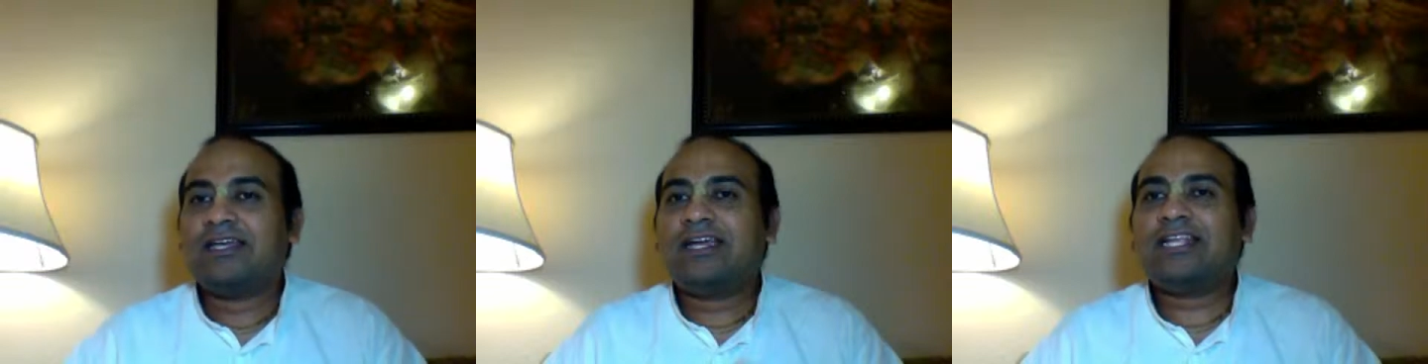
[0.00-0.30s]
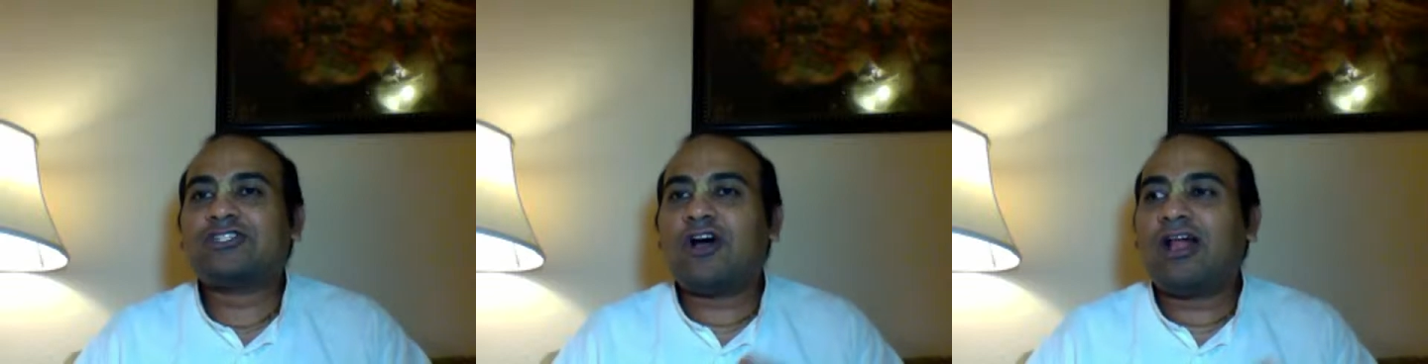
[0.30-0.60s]
it
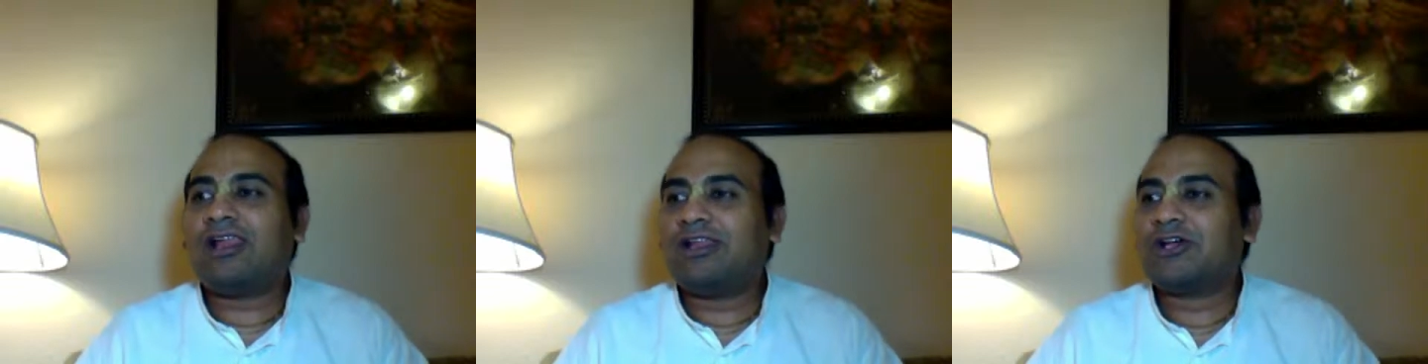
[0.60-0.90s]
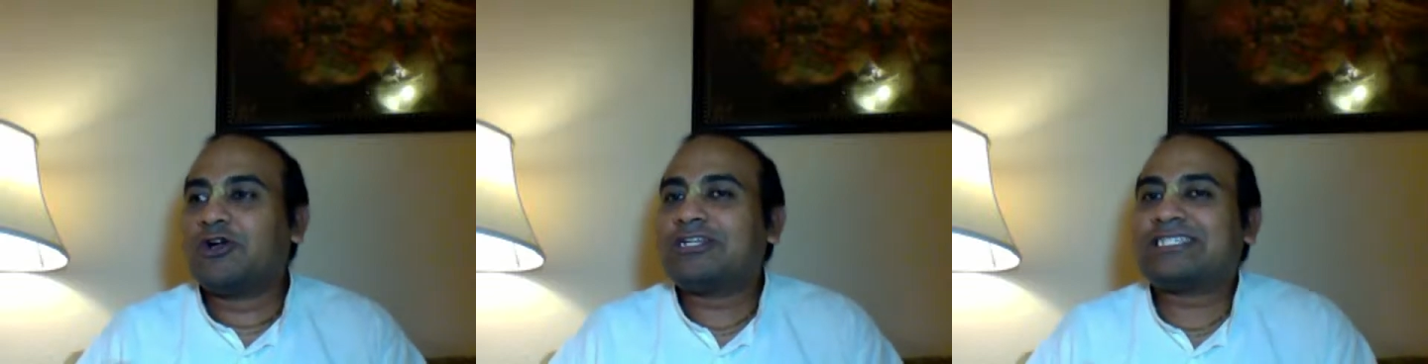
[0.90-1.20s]
is all
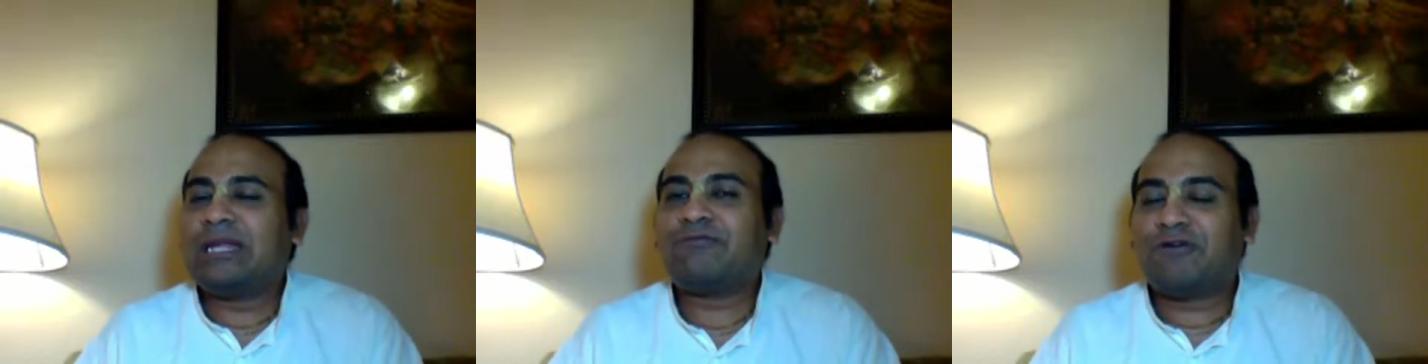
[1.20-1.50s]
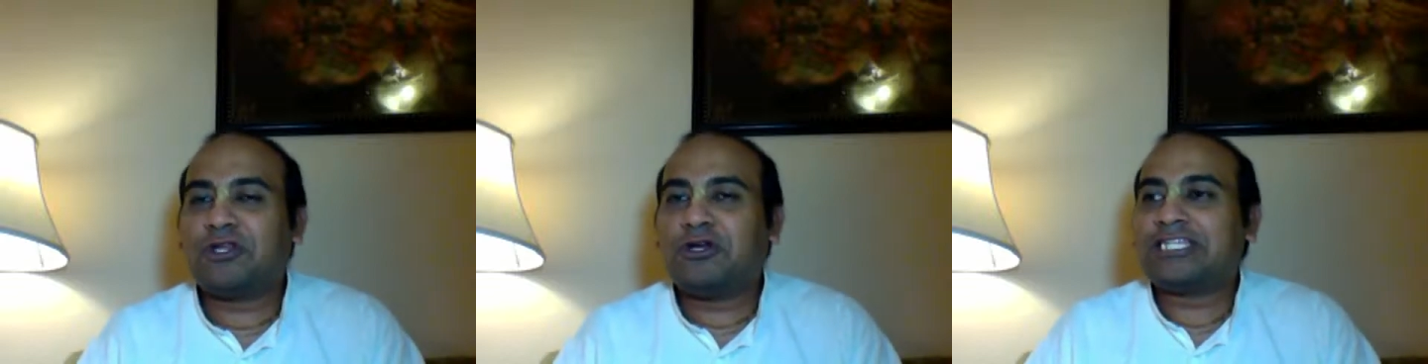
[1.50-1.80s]
good slip
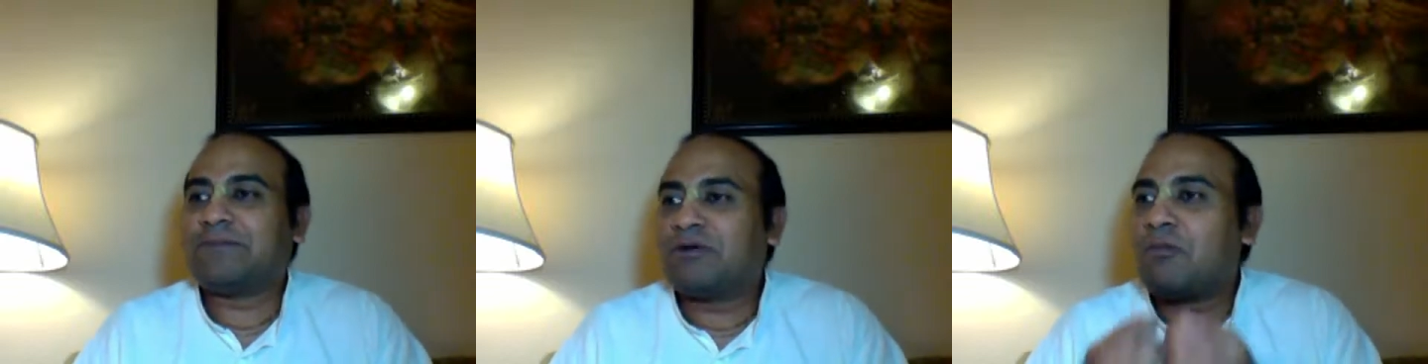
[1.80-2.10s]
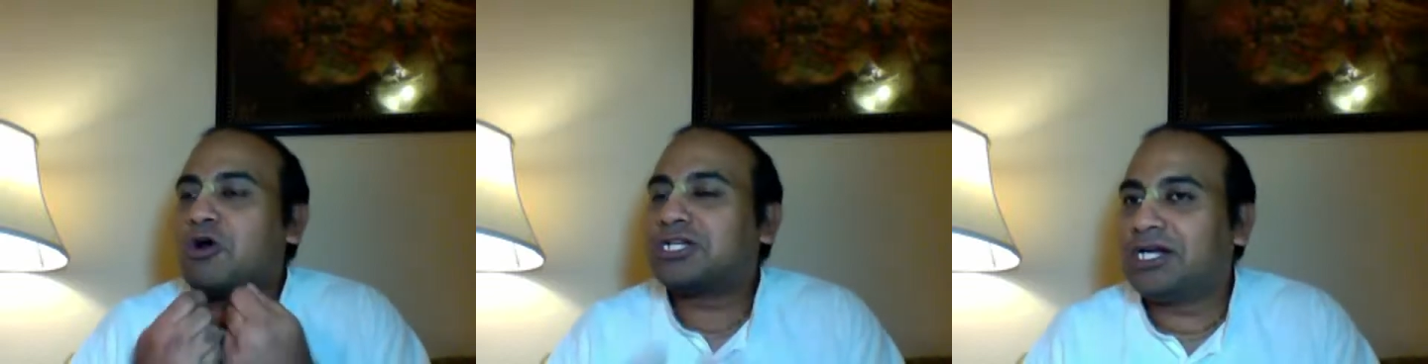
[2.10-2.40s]
for you. It is a
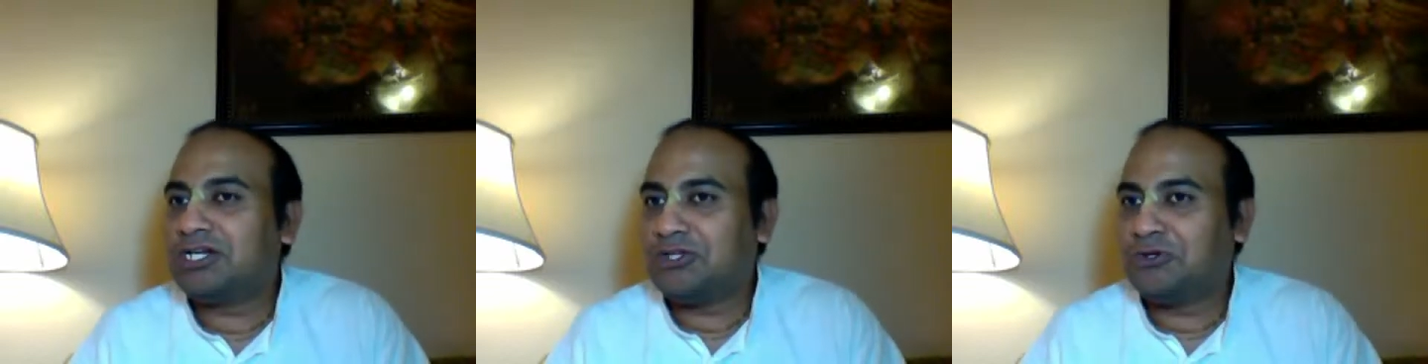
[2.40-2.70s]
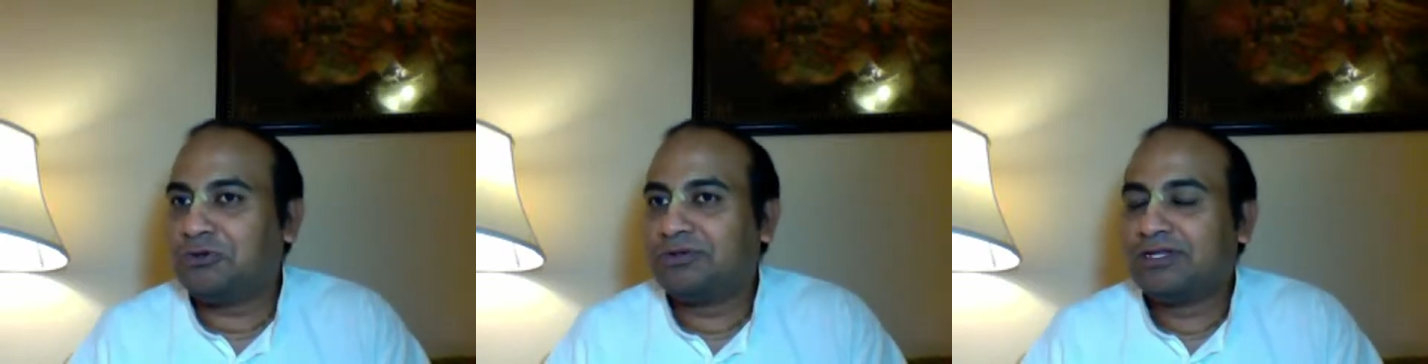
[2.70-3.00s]
promotion to
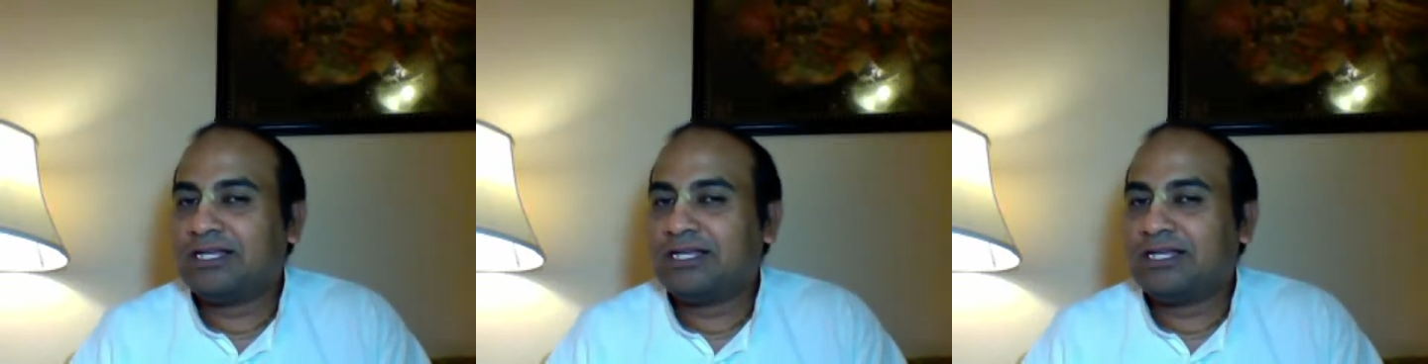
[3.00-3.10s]
you.